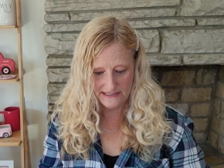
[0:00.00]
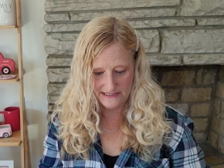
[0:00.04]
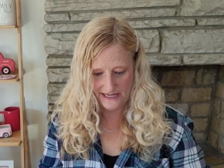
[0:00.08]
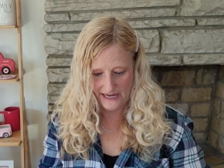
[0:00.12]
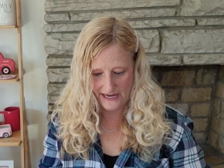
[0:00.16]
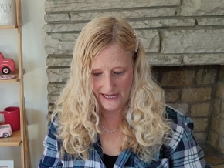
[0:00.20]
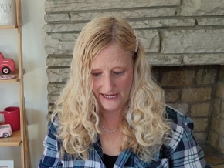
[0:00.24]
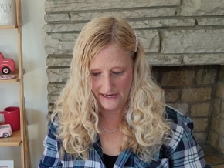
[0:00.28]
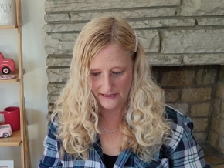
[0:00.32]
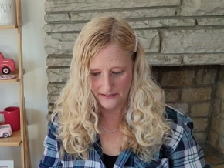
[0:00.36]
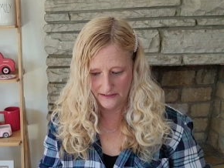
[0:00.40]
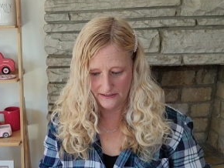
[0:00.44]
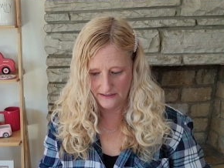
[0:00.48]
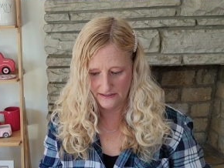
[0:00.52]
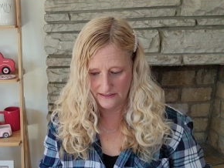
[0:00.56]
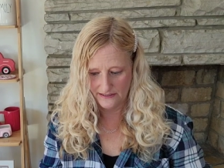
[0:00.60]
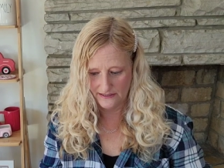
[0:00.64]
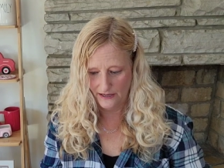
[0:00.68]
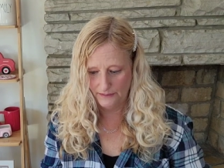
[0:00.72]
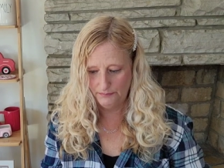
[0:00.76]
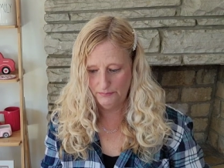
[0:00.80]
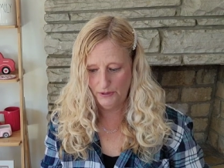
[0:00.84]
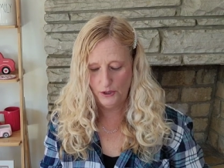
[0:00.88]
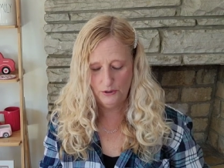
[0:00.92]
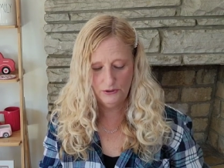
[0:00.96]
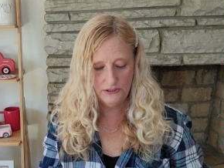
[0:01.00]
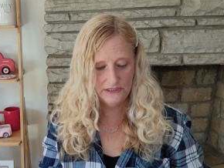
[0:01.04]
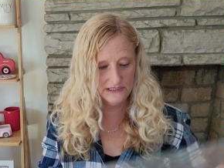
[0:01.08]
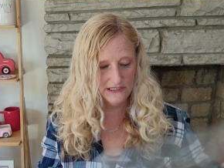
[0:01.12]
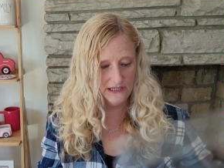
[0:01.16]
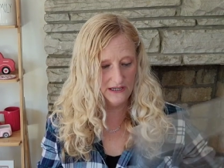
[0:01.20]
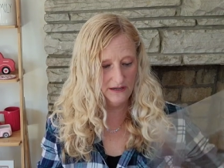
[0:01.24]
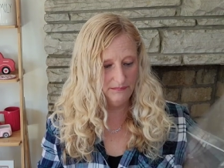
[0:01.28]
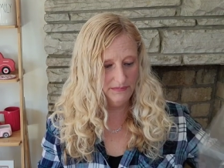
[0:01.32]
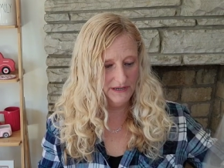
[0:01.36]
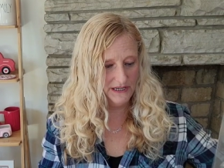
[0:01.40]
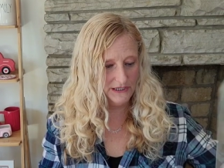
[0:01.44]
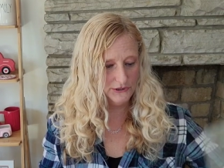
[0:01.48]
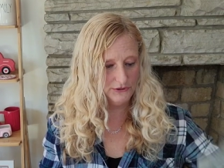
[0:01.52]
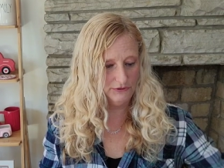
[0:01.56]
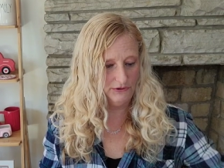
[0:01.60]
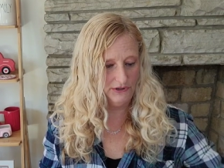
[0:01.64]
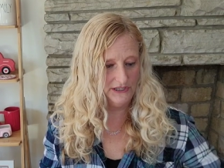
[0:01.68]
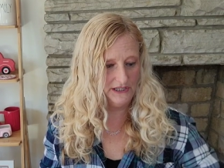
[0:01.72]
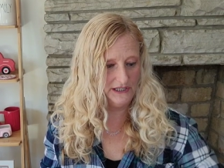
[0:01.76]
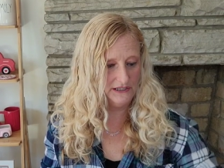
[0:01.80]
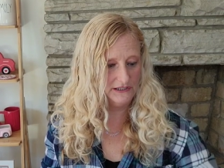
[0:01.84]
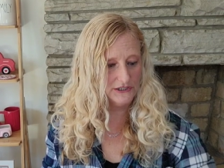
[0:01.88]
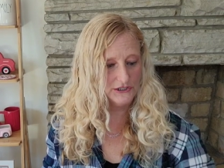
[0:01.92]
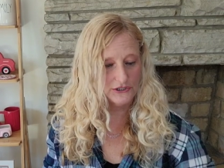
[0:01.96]
set, I posted a picture
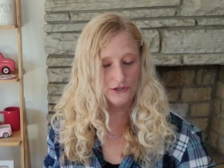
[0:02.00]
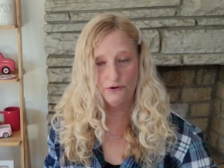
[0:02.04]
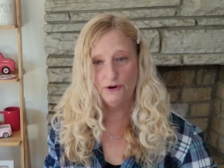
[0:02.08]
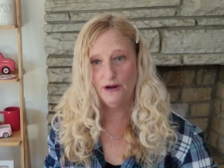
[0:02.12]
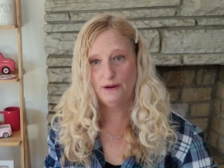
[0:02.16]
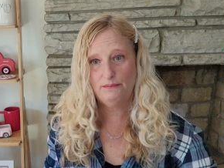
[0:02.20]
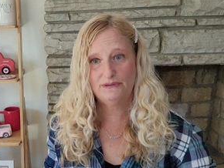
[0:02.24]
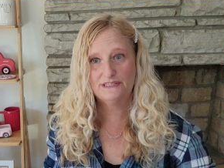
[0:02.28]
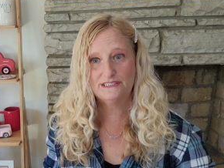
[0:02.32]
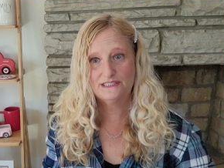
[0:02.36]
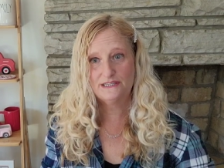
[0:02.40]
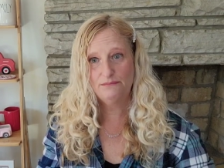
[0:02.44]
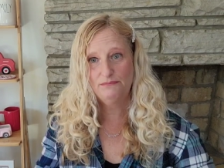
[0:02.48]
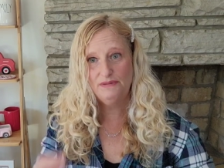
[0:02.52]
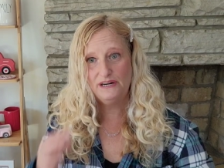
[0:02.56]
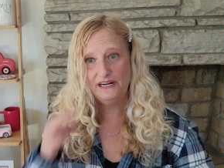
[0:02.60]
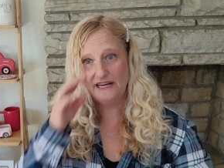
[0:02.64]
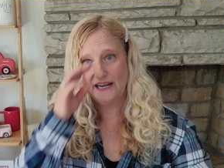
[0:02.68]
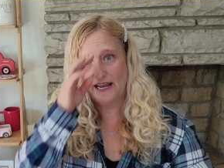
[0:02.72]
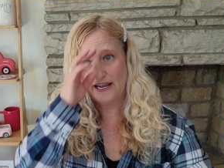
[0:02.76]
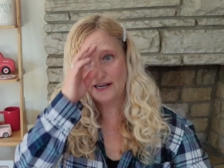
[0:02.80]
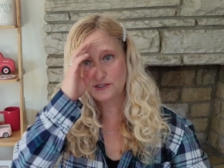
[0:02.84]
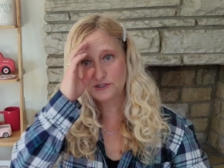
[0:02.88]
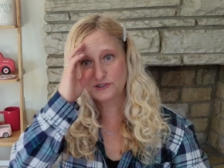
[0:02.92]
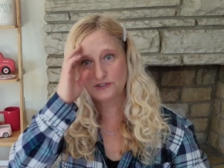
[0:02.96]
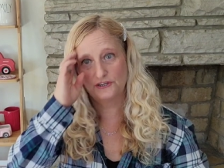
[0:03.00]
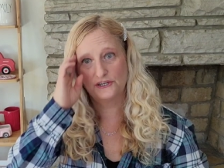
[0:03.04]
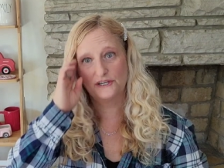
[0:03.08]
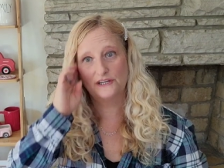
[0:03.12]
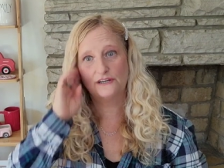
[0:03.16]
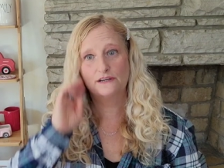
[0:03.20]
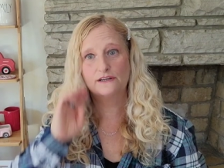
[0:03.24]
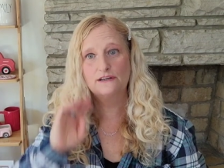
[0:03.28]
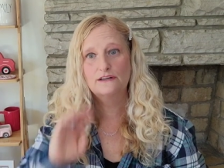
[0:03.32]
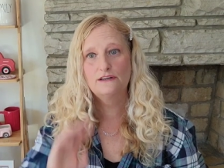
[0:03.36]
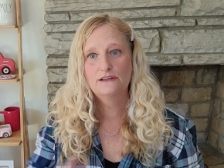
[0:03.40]
on Instagram and somebody actually